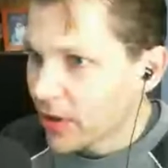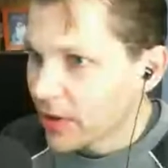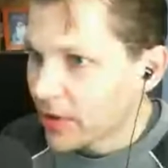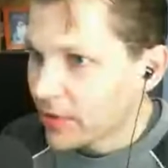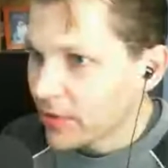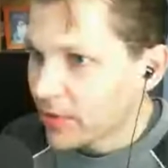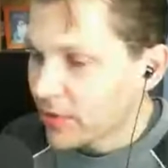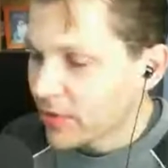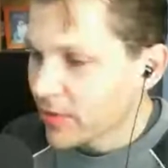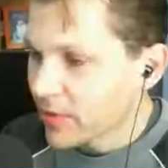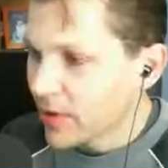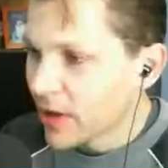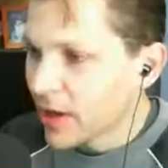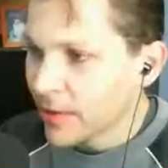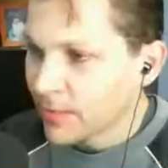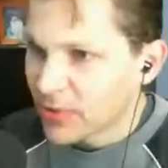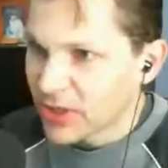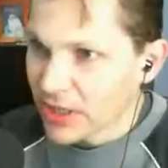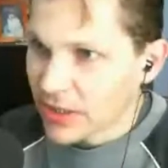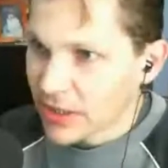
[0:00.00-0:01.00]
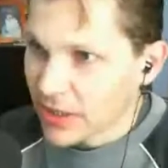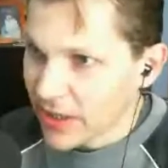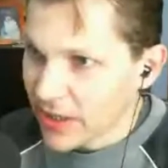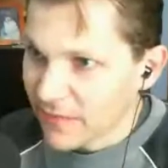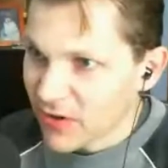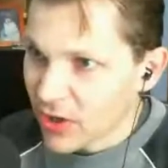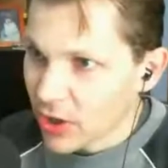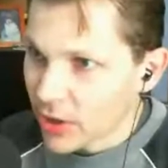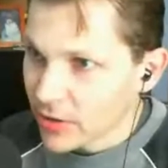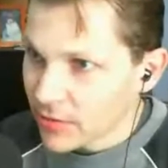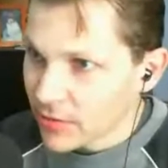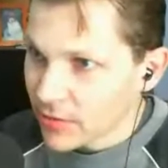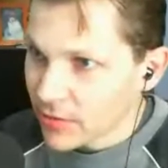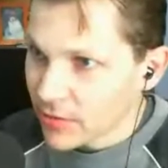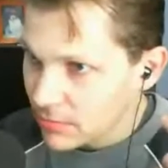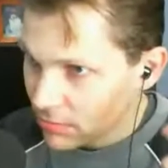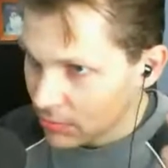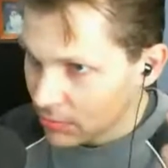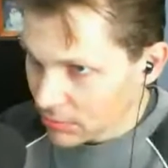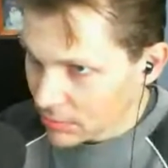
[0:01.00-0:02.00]
guys, particularly Ivalon,
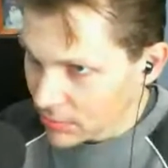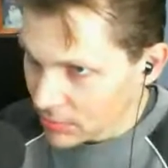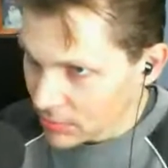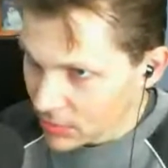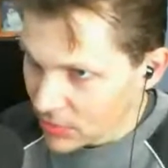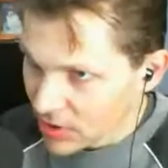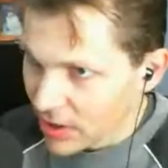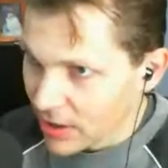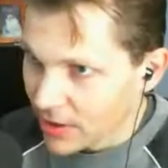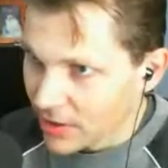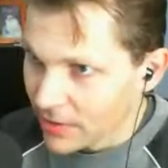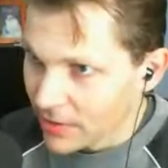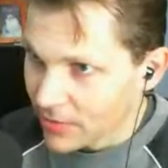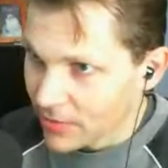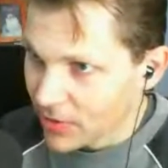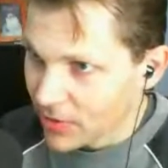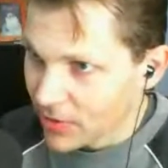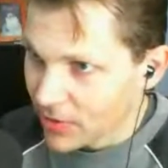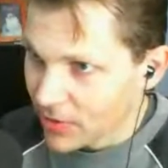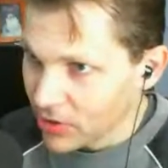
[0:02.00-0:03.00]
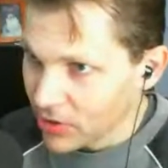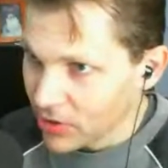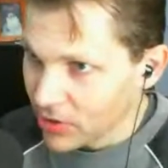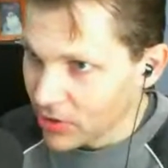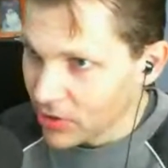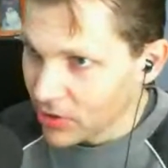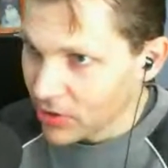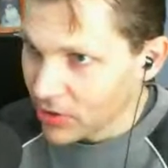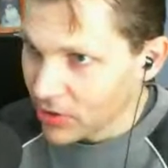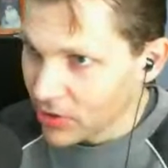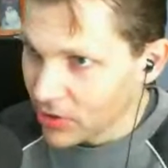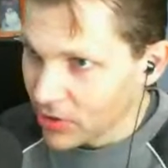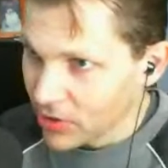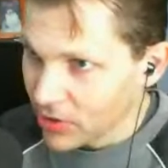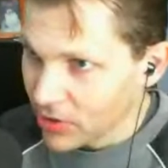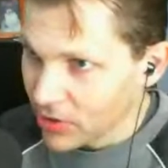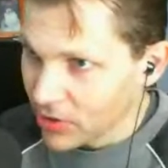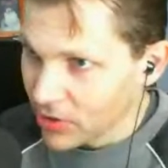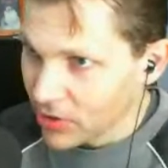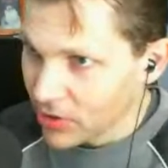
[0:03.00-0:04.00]
the usual intro
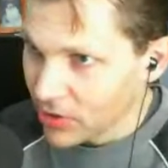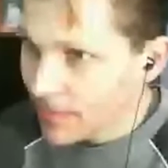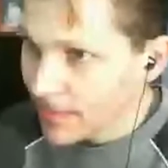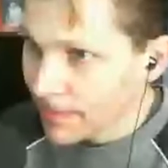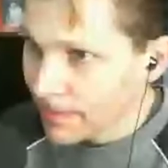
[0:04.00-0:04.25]
questions?